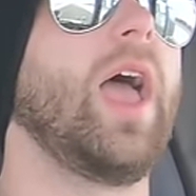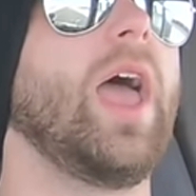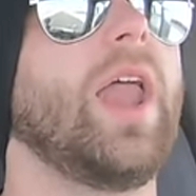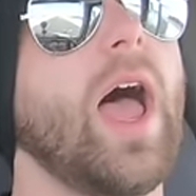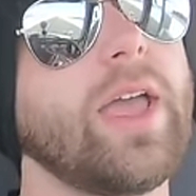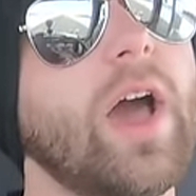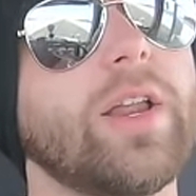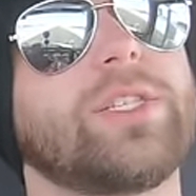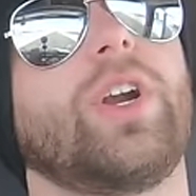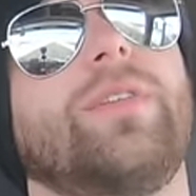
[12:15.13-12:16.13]
And I
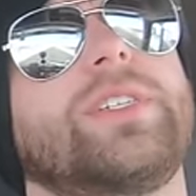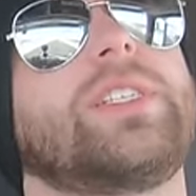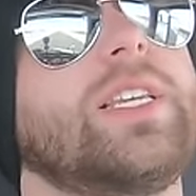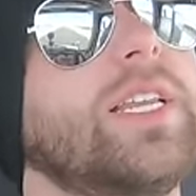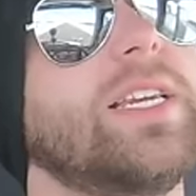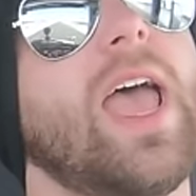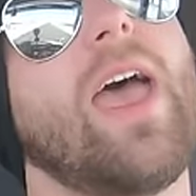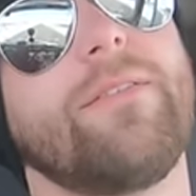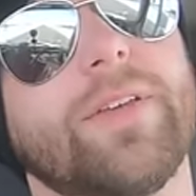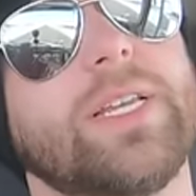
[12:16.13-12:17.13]
got it serviced. They didn't
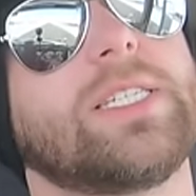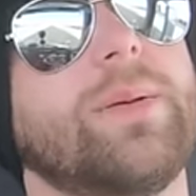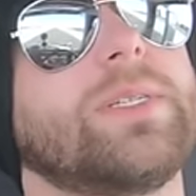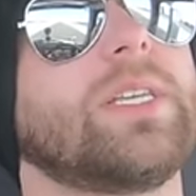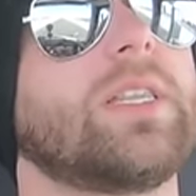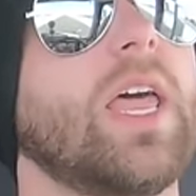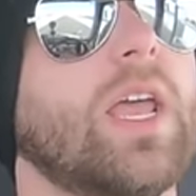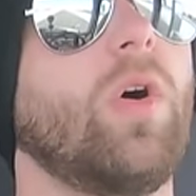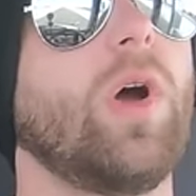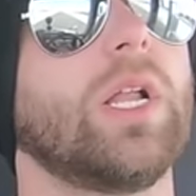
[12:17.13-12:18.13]
have any
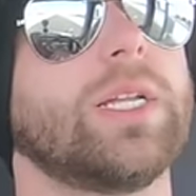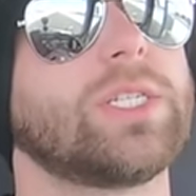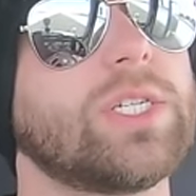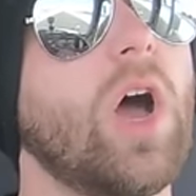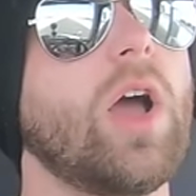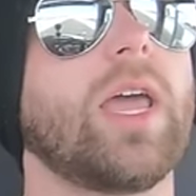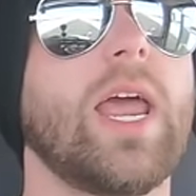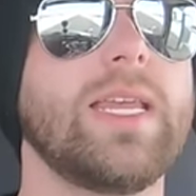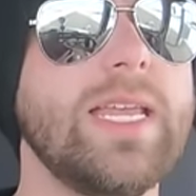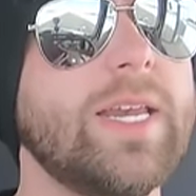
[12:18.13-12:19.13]
semi-synthetic oil in stock,
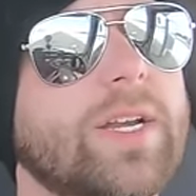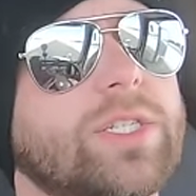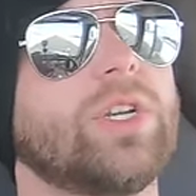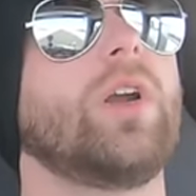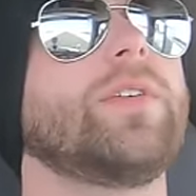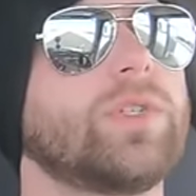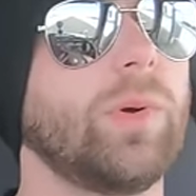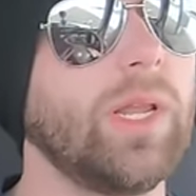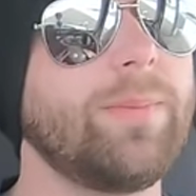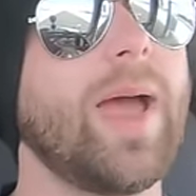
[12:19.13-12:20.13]
and I needed a service
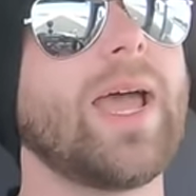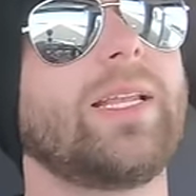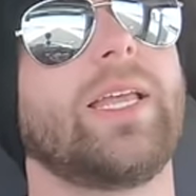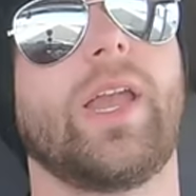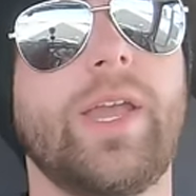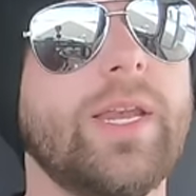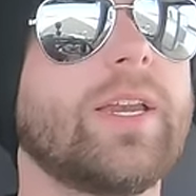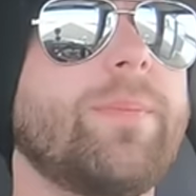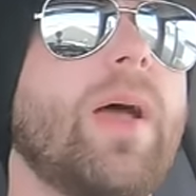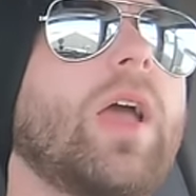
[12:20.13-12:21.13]
really badly, and I needed
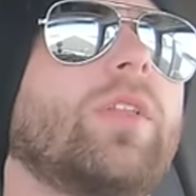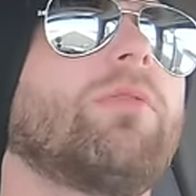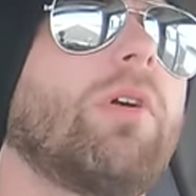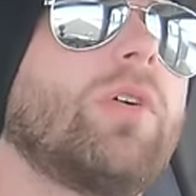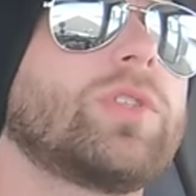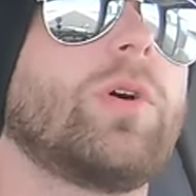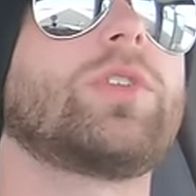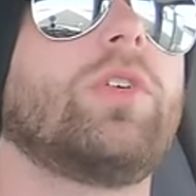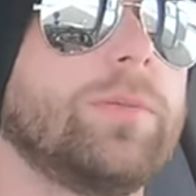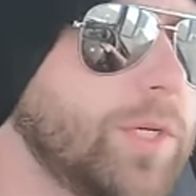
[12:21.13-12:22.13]
to get back on the road. So
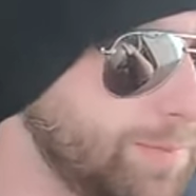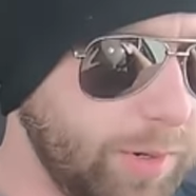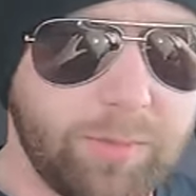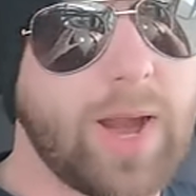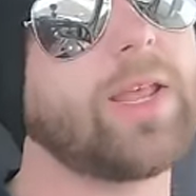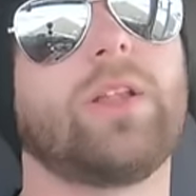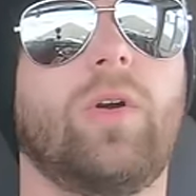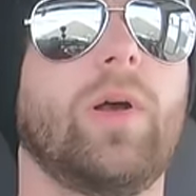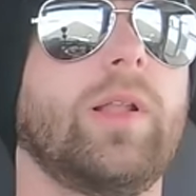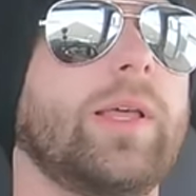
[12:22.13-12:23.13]
I told them just put regular
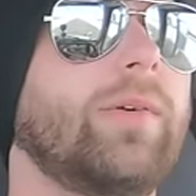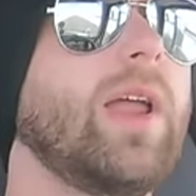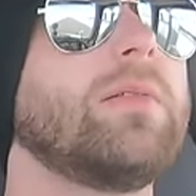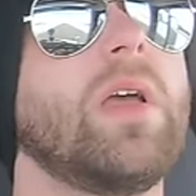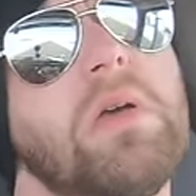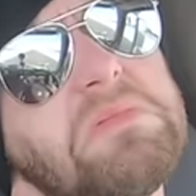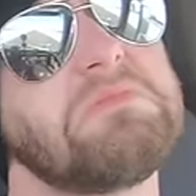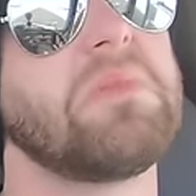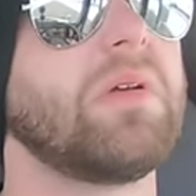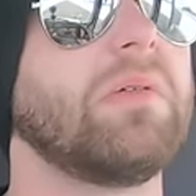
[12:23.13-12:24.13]
oil in, right?
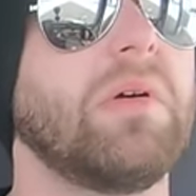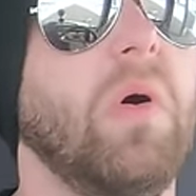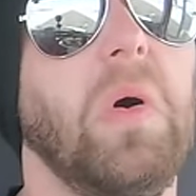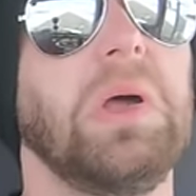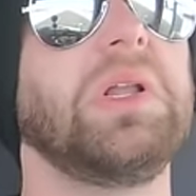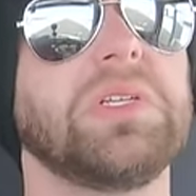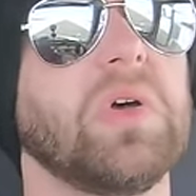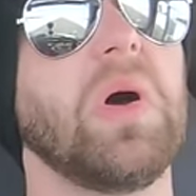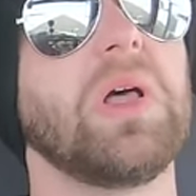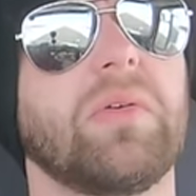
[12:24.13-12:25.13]
Oil is
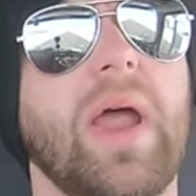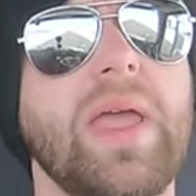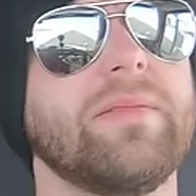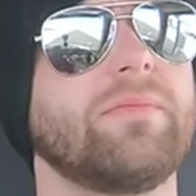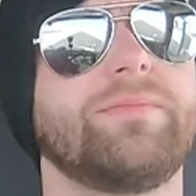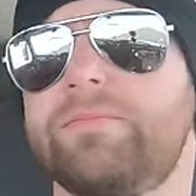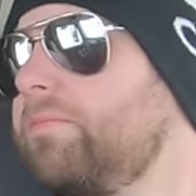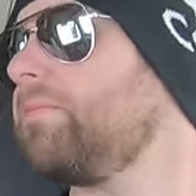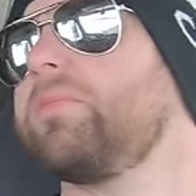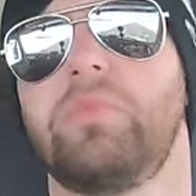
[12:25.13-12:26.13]
oil, right?
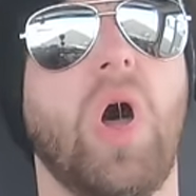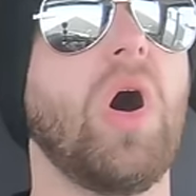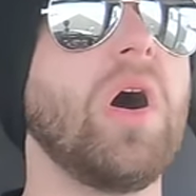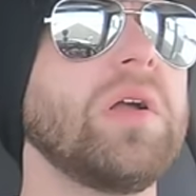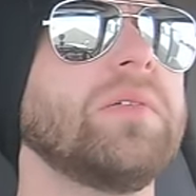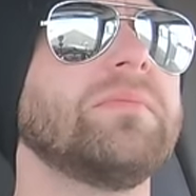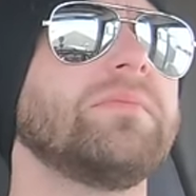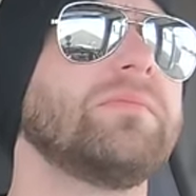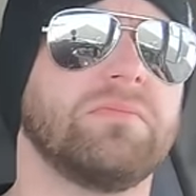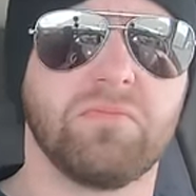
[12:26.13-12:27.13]
Wrong.
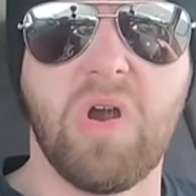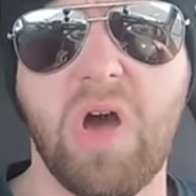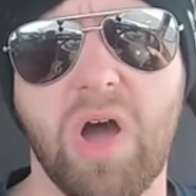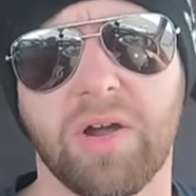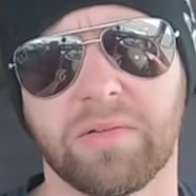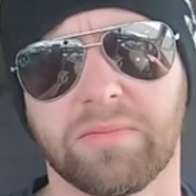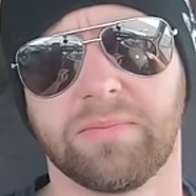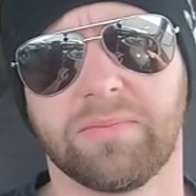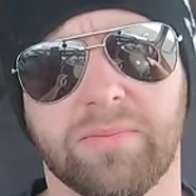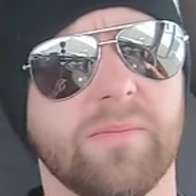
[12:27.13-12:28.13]
Wrong.
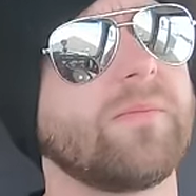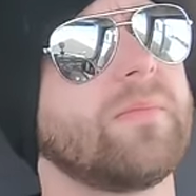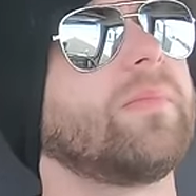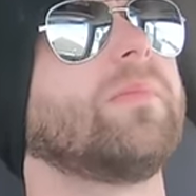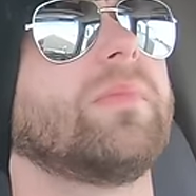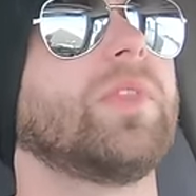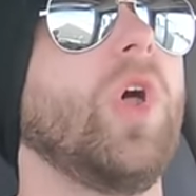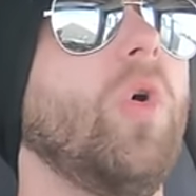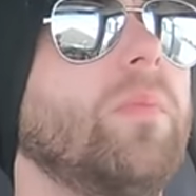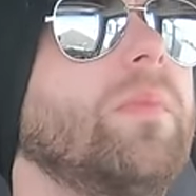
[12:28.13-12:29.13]
Nope